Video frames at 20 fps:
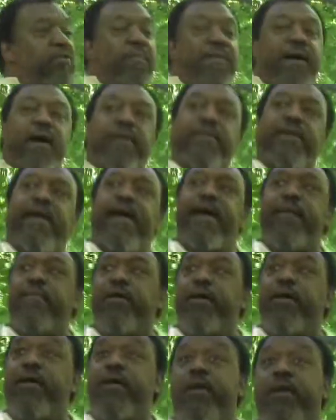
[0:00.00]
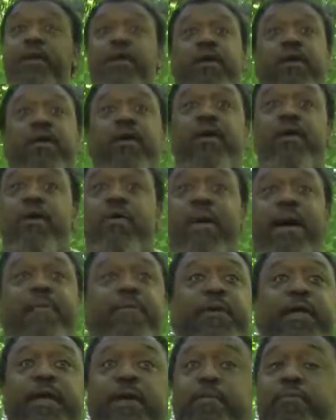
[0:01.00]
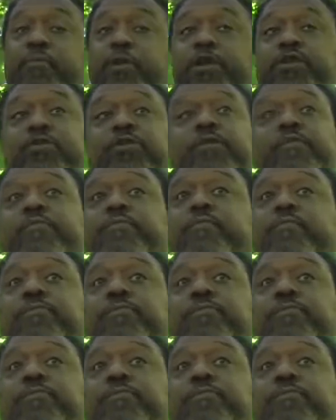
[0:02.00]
you about that I'm in, you know, I play a preacher,